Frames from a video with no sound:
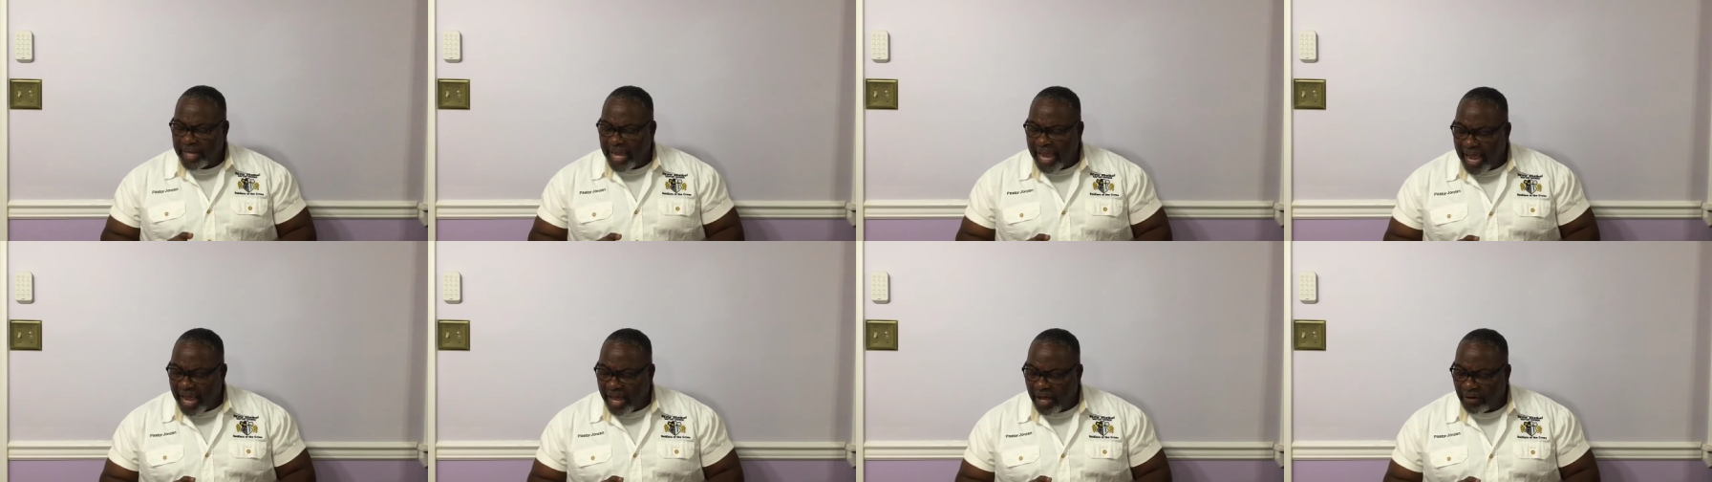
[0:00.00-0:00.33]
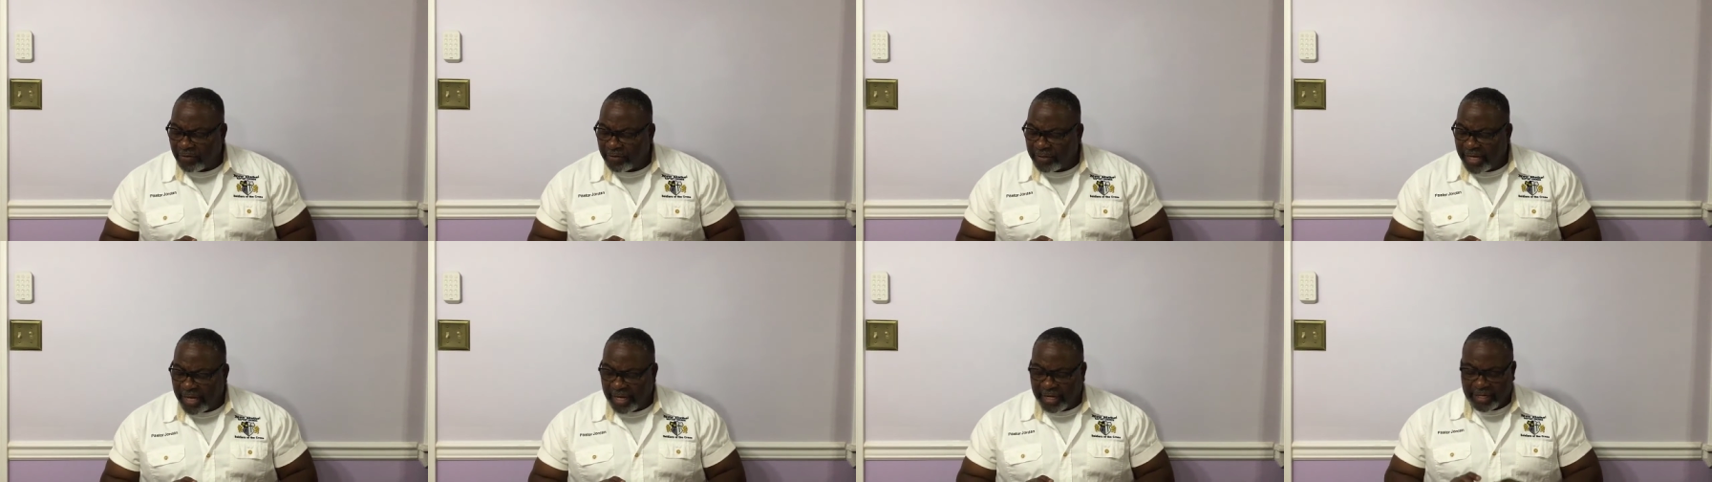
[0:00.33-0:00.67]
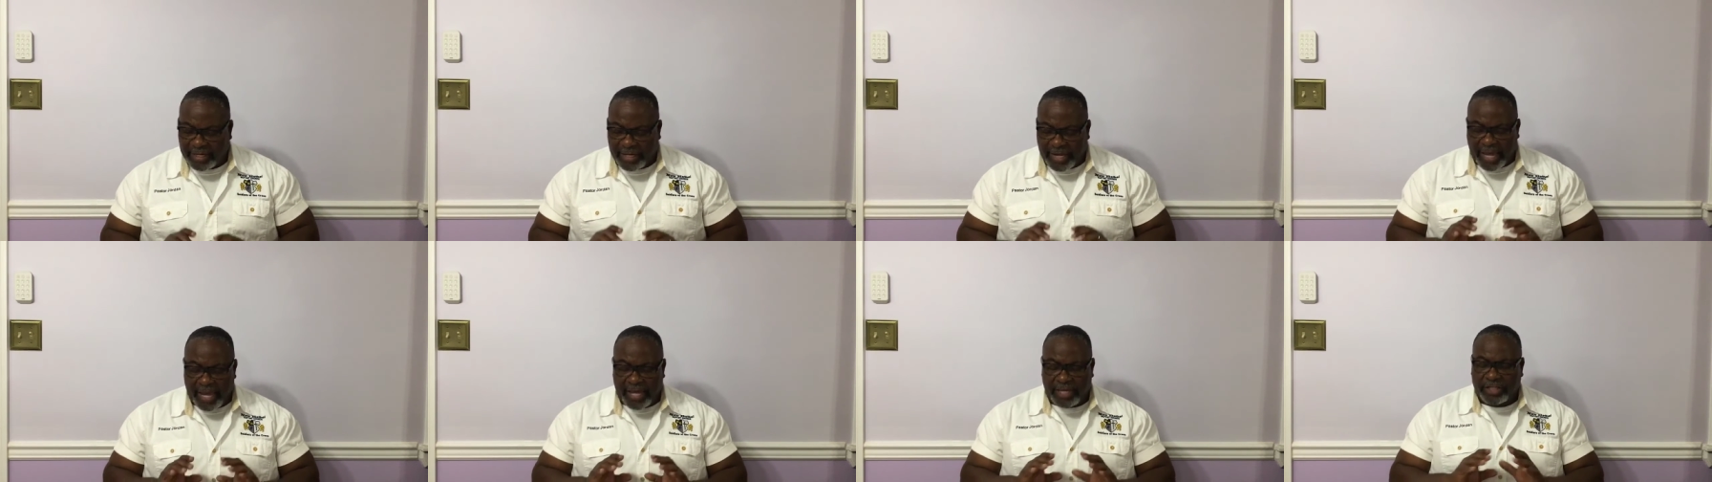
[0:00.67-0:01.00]
down
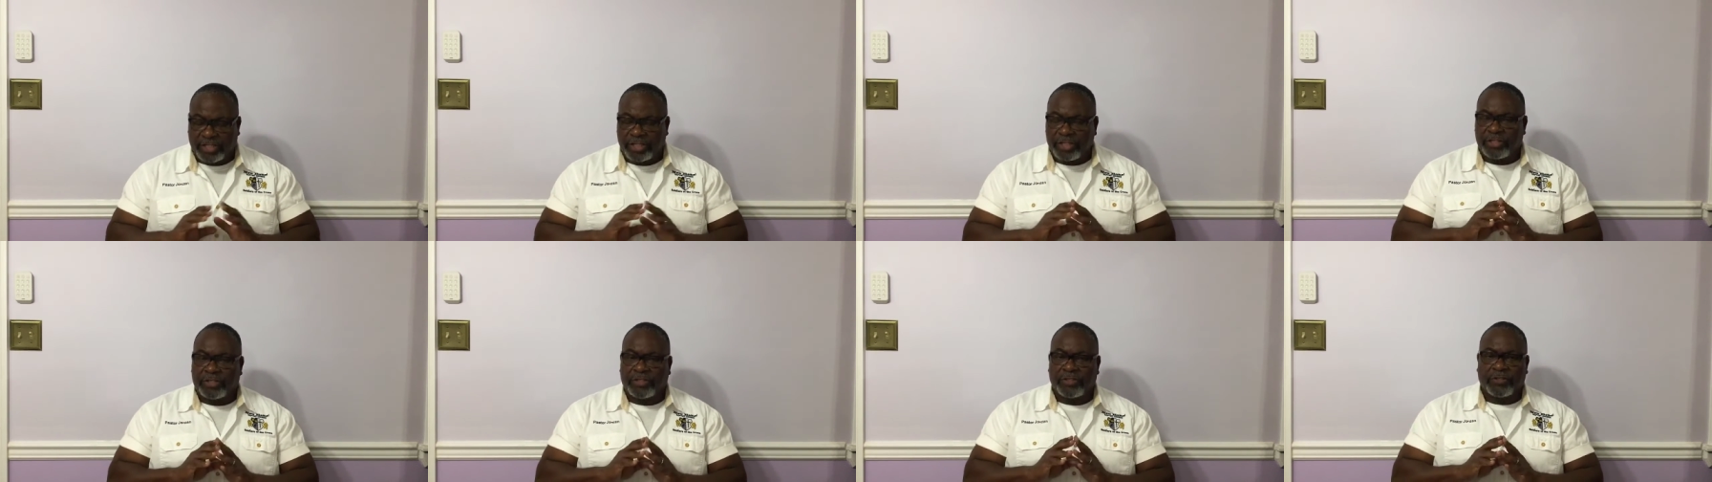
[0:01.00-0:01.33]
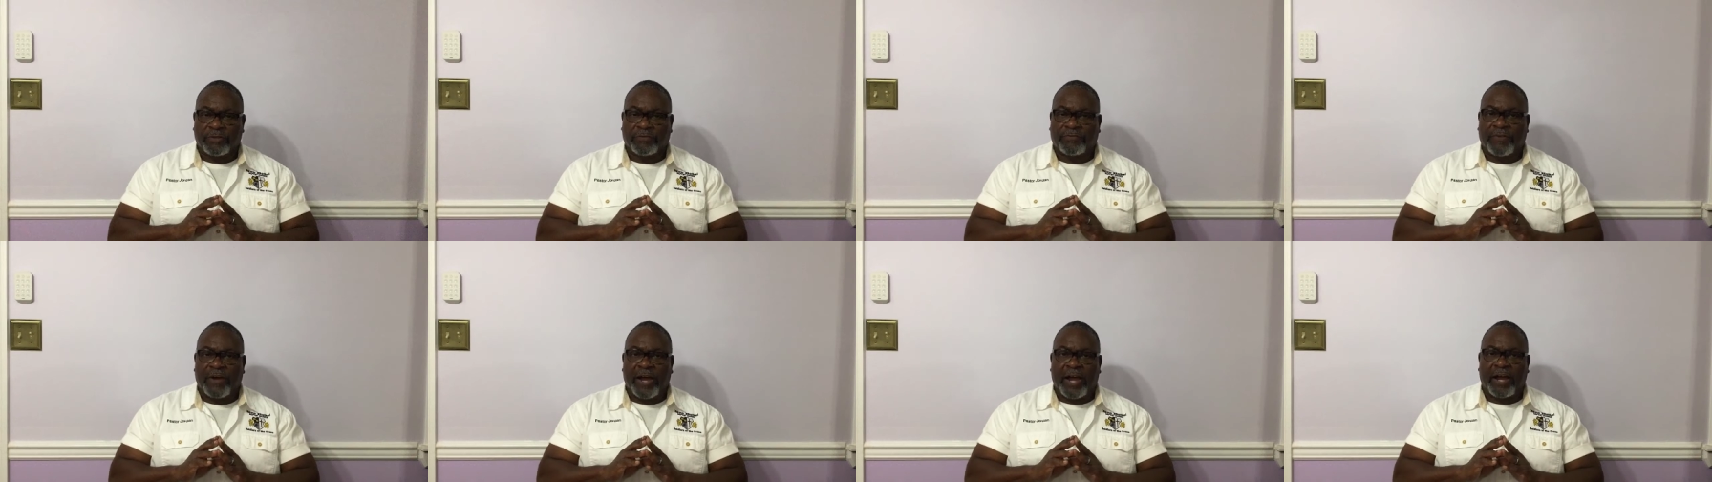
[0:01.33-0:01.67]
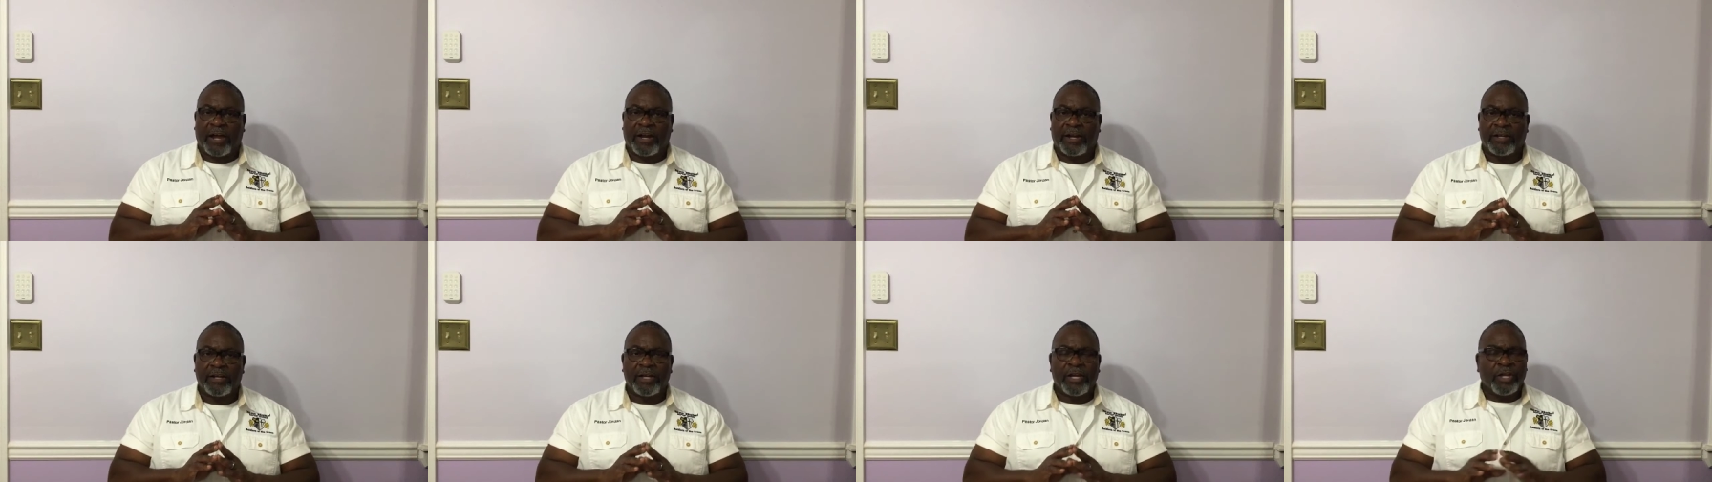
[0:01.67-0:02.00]
and cast into the
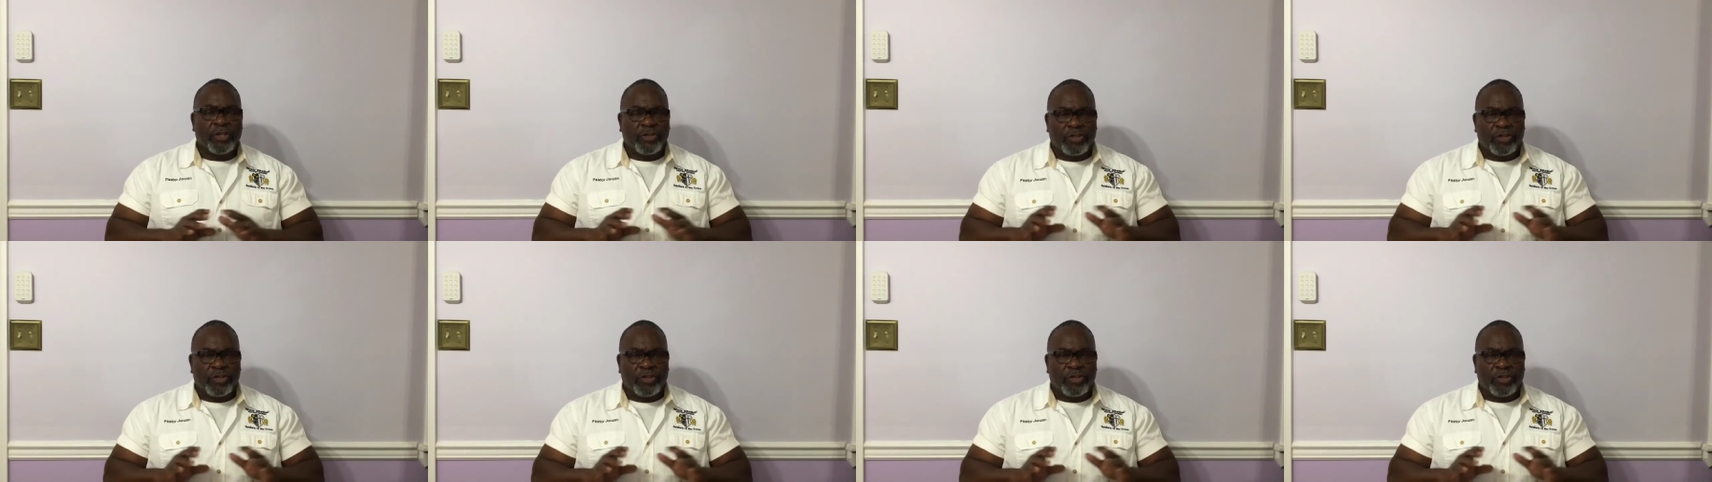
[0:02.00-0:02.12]
fire.